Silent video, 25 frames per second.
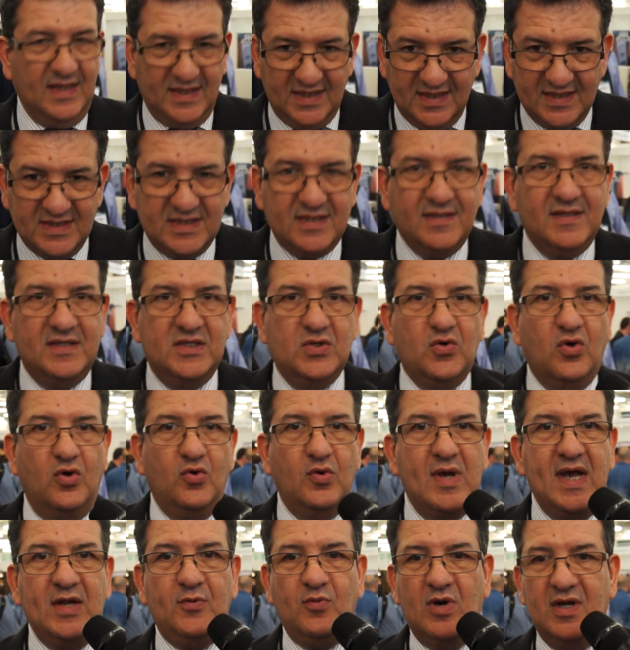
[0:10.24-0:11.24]
It is. It's called
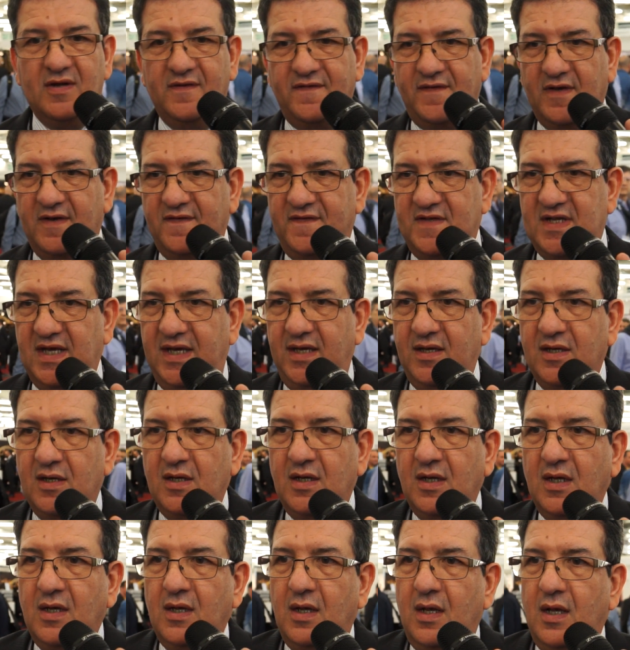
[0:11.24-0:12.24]
Red 150.
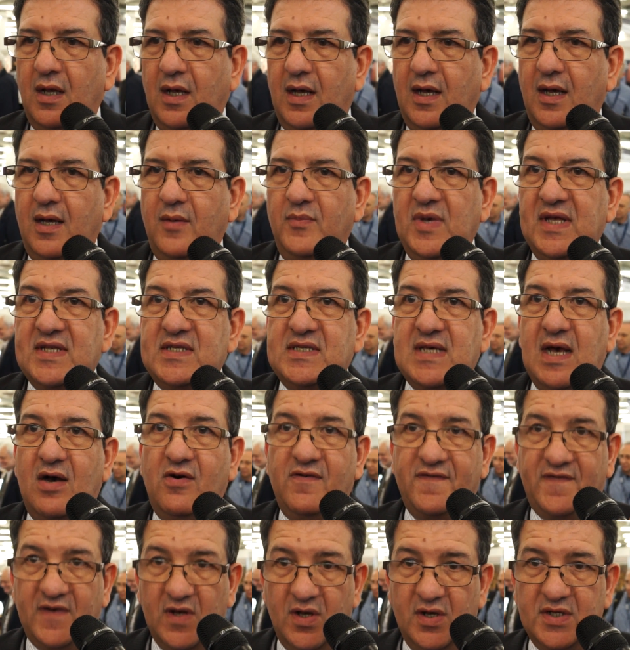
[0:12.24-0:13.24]
It's our
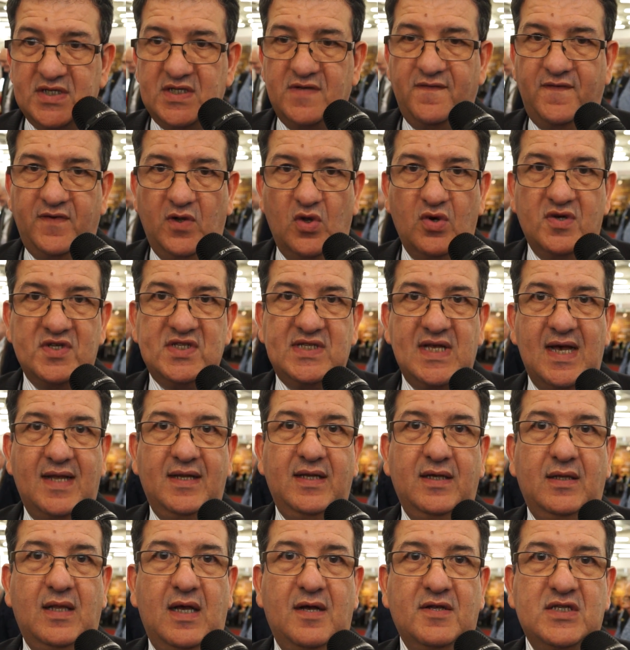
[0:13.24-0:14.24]
first
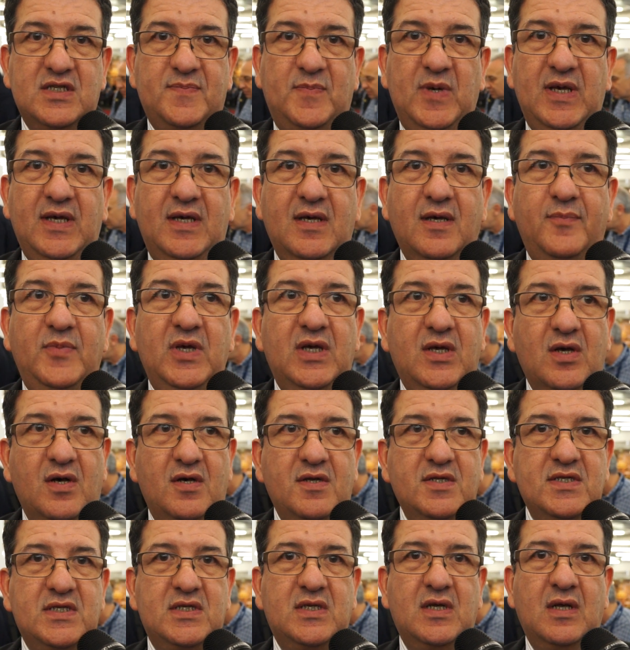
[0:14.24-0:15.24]
floor-standing loudspeaker
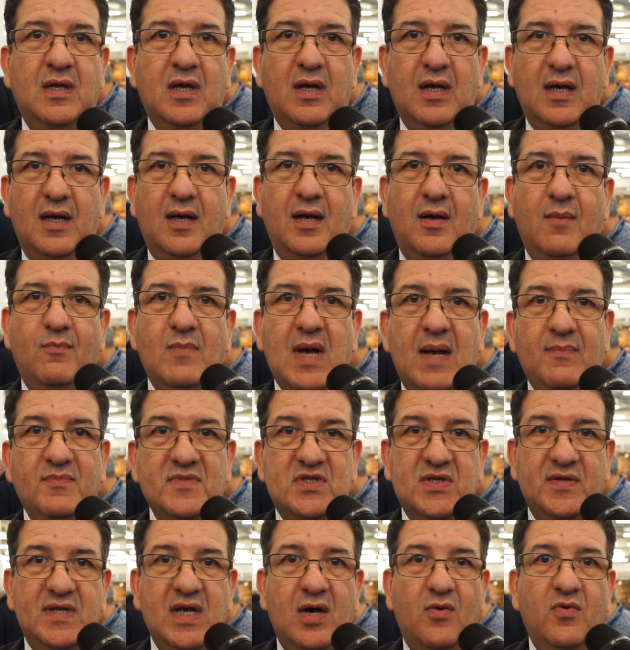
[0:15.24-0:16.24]
because up
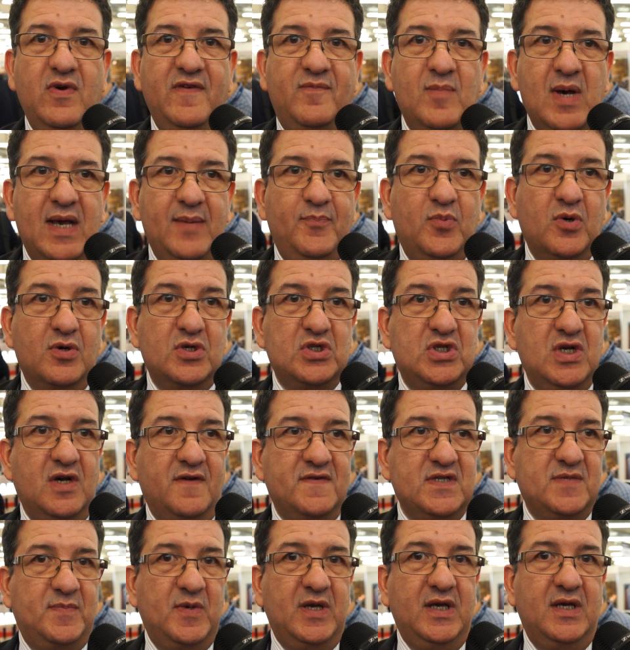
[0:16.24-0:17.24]
until now we've made
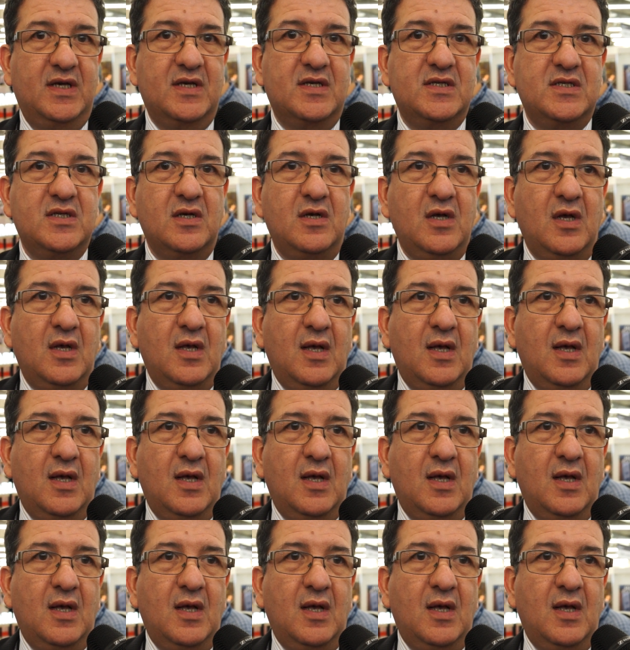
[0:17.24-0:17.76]
bookshelf speakers,